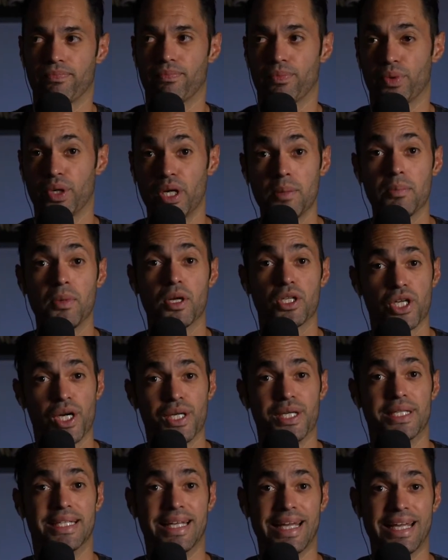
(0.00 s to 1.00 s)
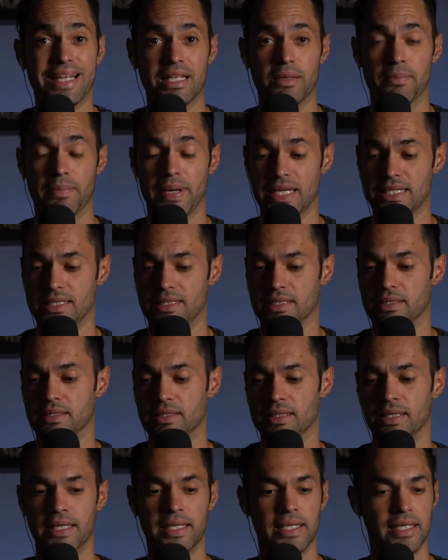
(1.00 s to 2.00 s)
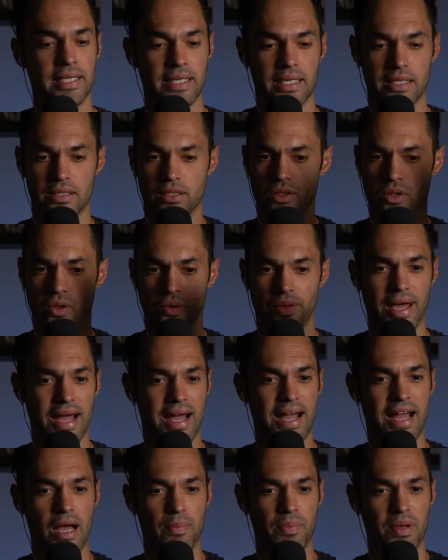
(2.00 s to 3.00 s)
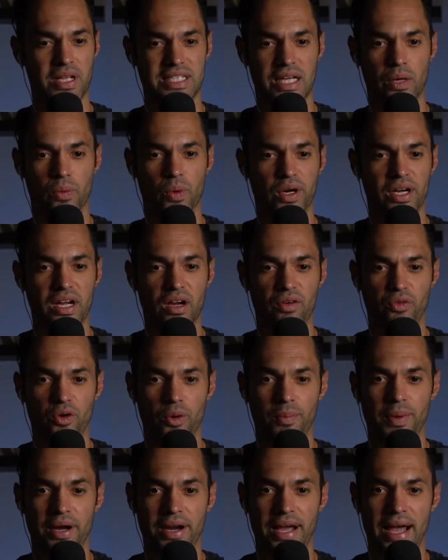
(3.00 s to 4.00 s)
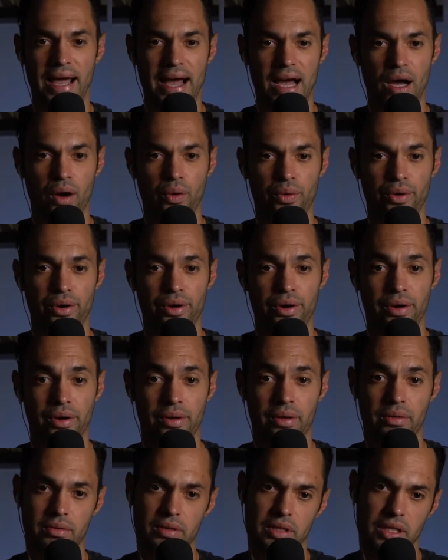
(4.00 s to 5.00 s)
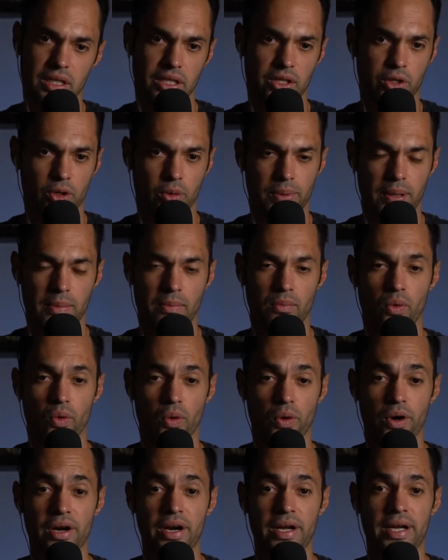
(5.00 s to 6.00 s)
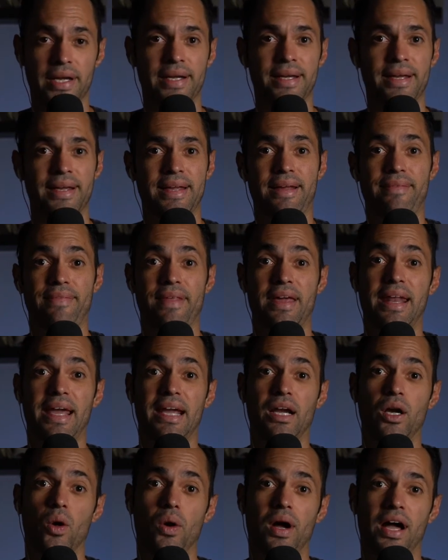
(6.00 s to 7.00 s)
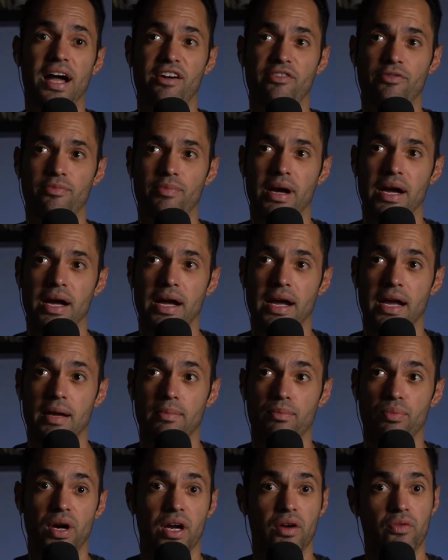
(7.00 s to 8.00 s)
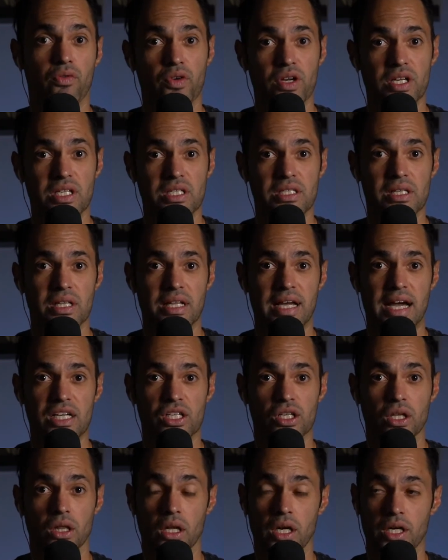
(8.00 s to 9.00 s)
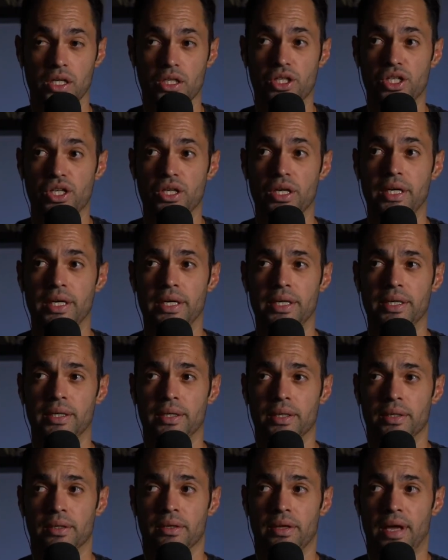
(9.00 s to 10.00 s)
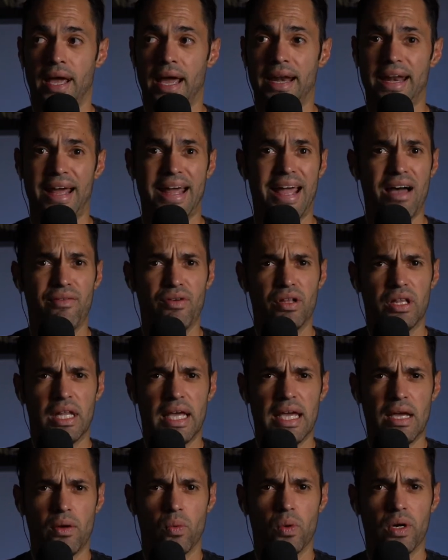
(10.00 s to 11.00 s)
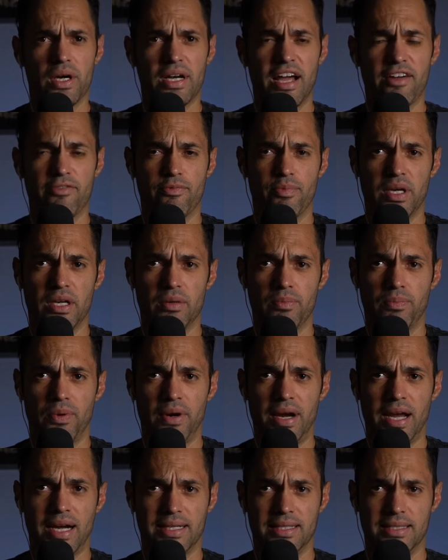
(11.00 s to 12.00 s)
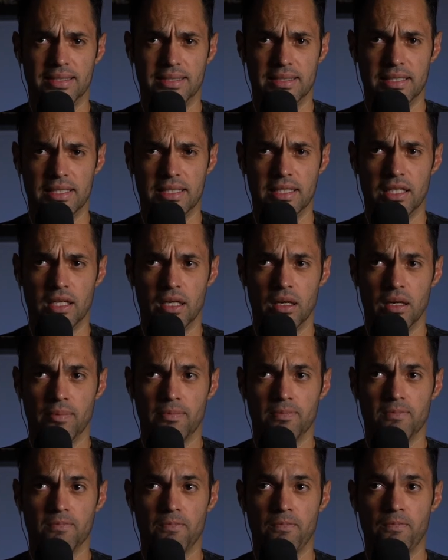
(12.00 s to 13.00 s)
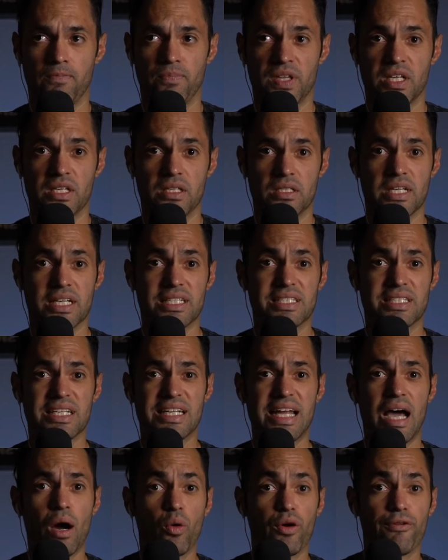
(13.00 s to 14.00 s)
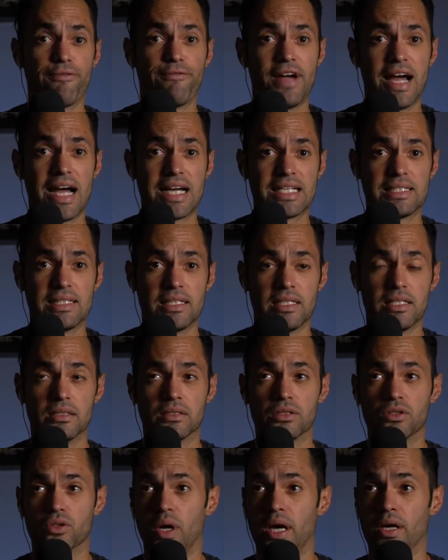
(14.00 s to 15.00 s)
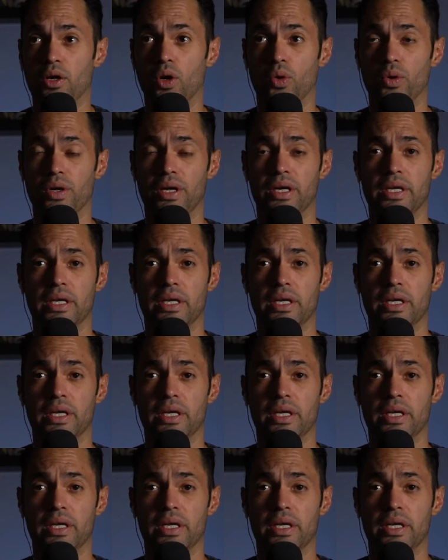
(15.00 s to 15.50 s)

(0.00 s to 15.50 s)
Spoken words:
pretty much on a daily basis. And so that happens. I work out for about an hour, a little bit more, and then I go have my breakfast/lunch. And I have a late one. I've been practicing 16-hour fasting, so I don't